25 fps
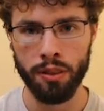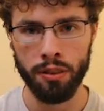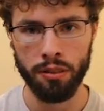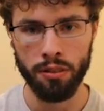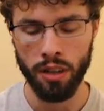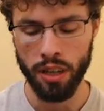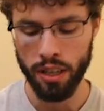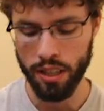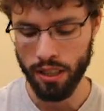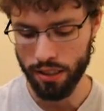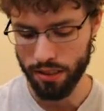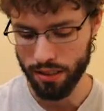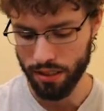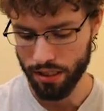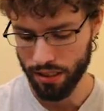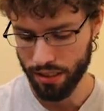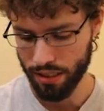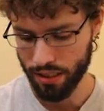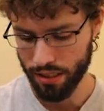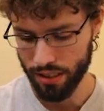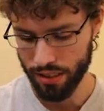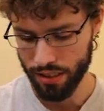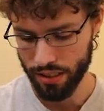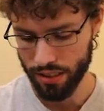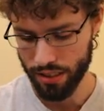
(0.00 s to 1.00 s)
the right
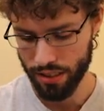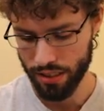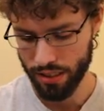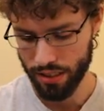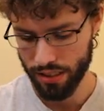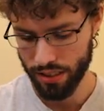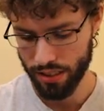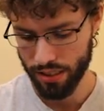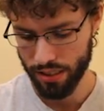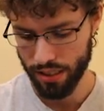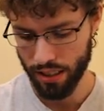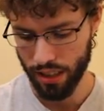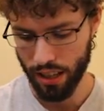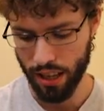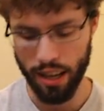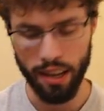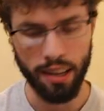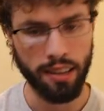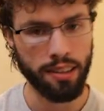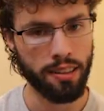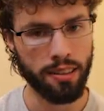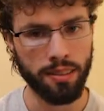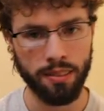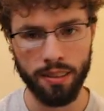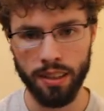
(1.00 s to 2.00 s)
and the